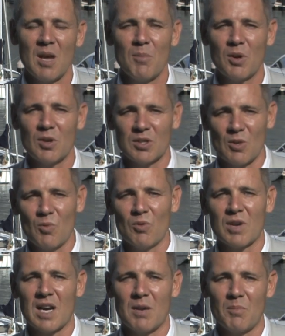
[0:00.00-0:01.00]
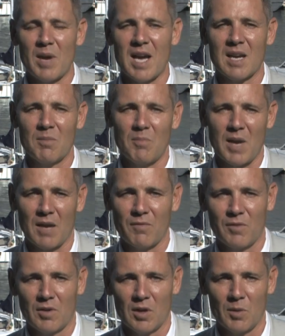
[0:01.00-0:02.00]
because it will come back and
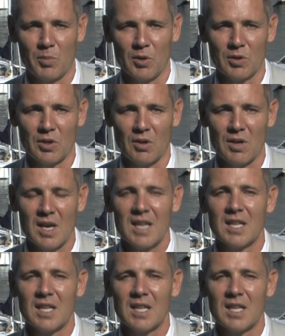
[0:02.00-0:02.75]
backfire upon you.